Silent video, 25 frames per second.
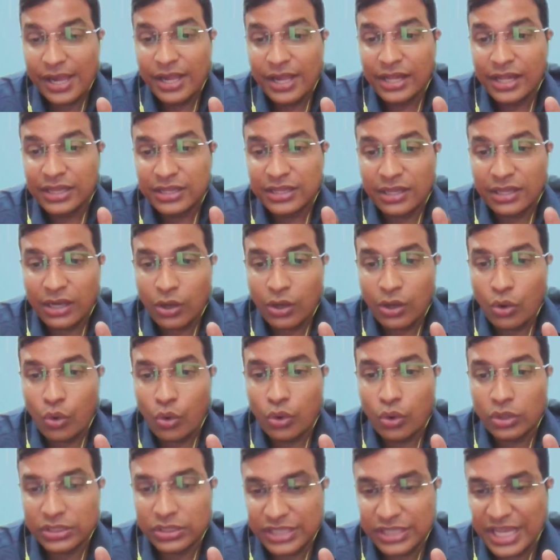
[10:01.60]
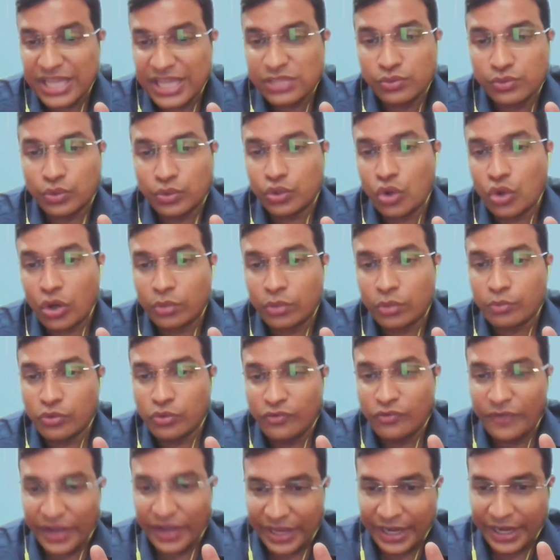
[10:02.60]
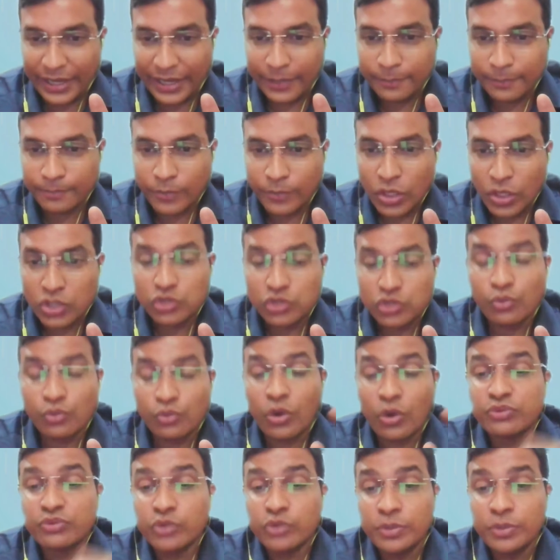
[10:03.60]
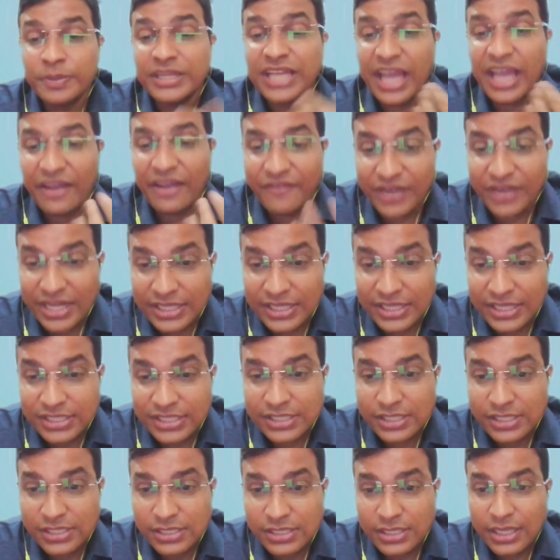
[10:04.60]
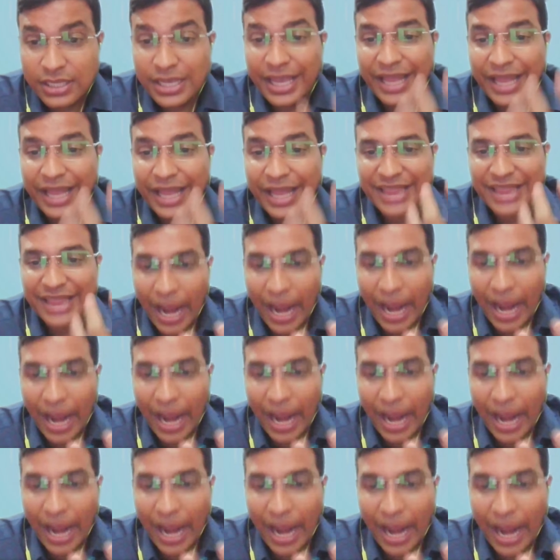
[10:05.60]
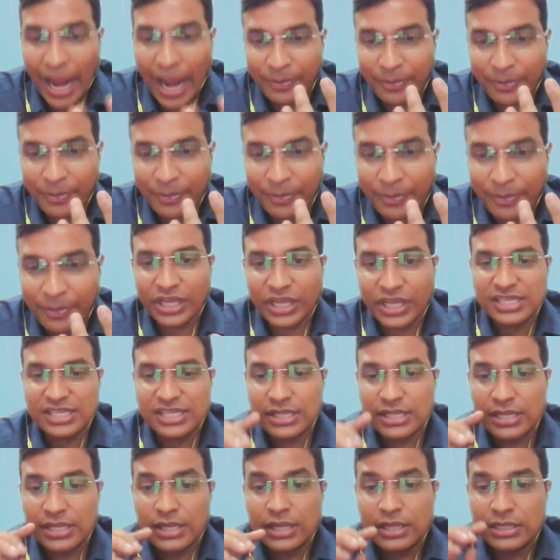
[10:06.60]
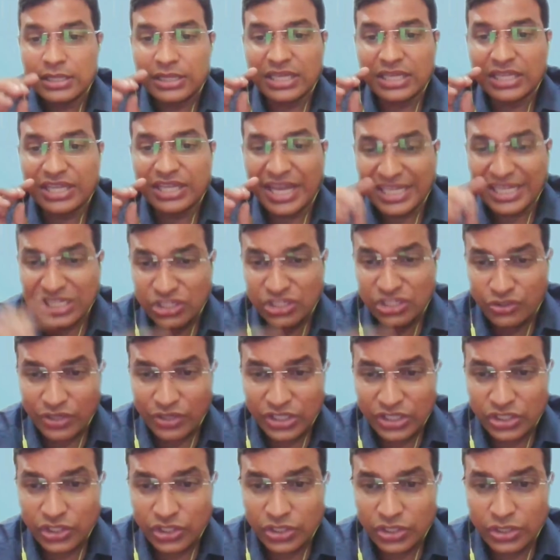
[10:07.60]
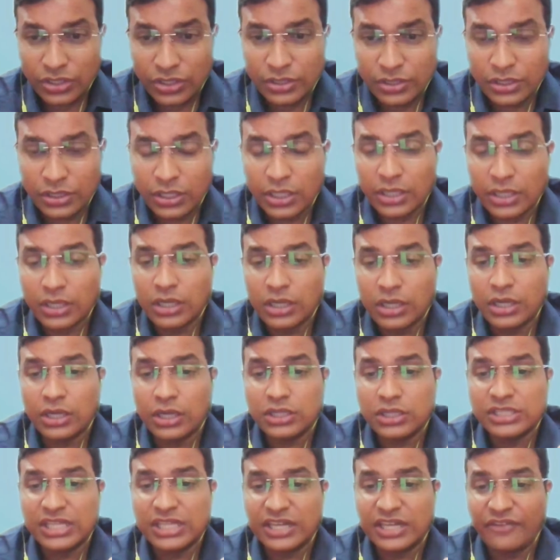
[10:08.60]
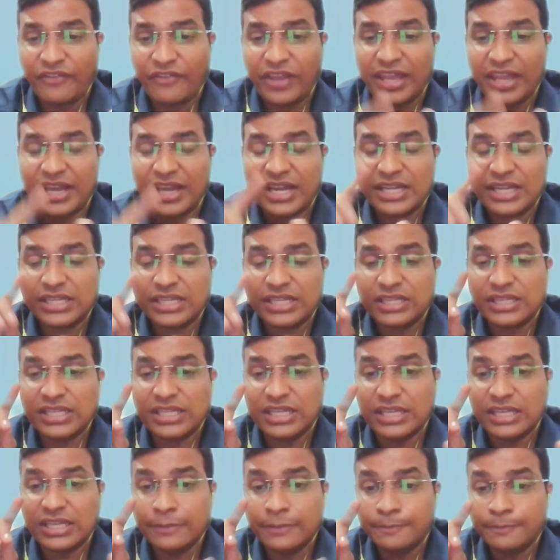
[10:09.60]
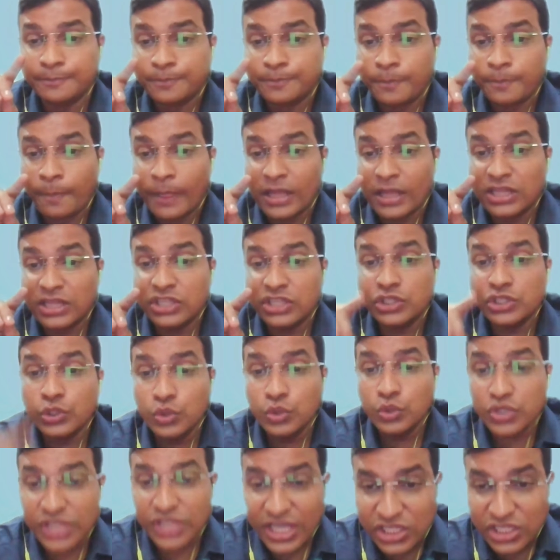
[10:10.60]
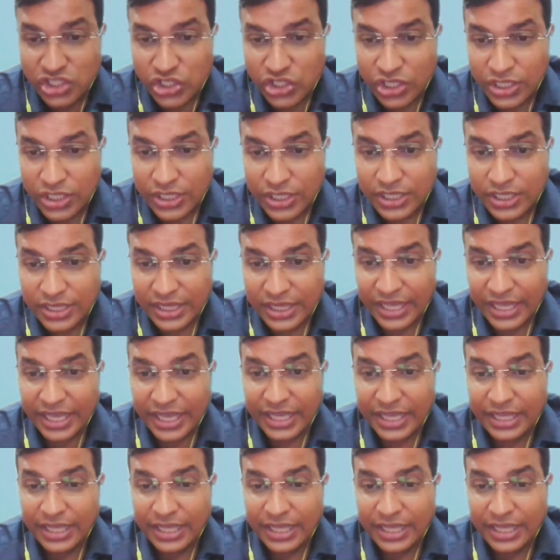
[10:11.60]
the case would not move ahead. So what would be the evidences? In that particular case is the registration certificate, the usage thing,